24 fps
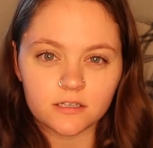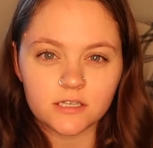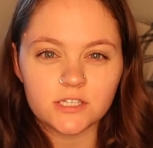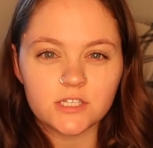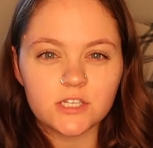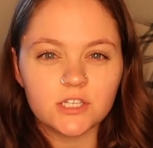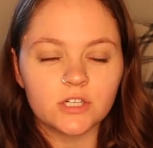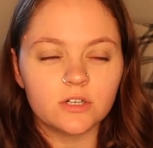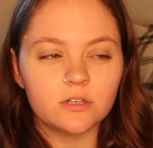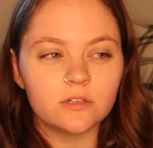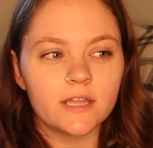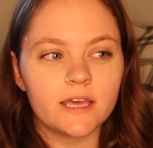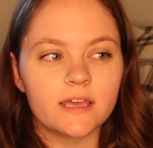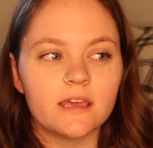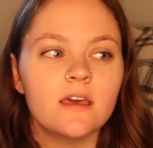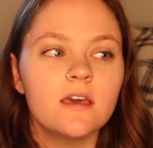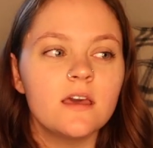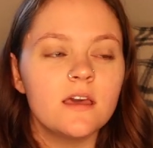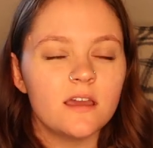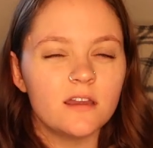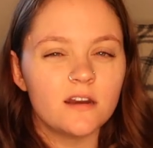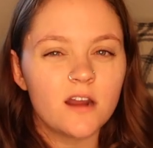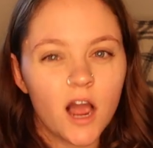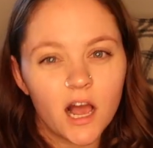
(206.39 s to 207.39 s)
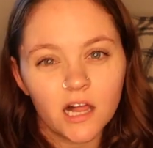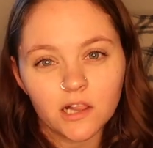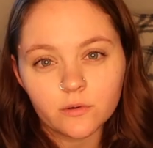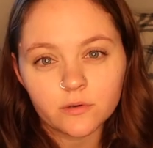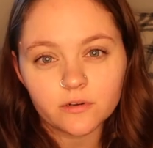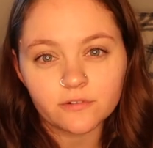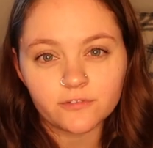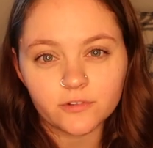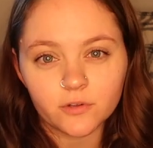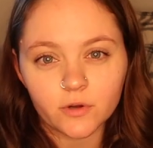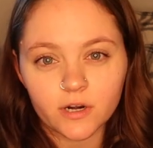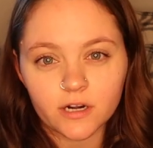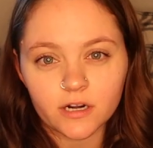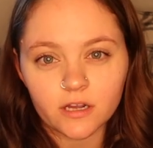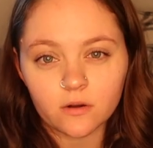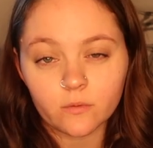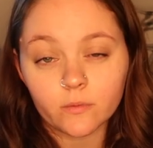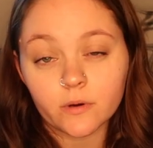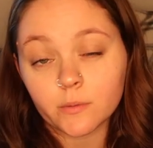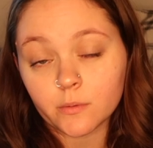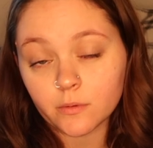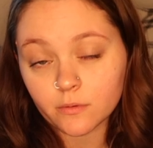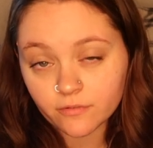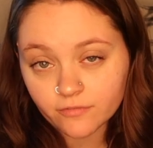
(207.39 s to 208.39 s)
Cause you know, like in Hollywood, Florida,
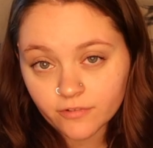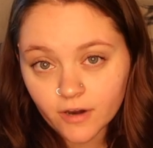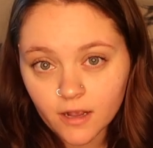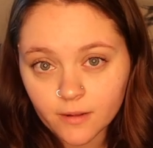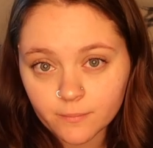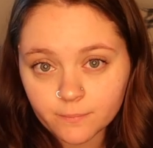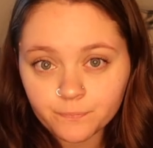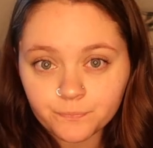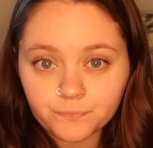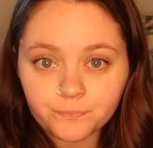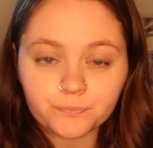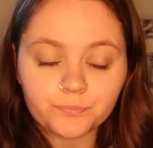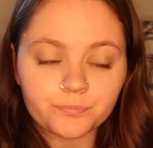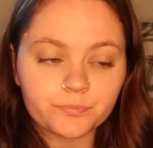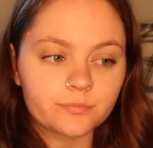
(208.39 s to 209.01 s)
where we were from,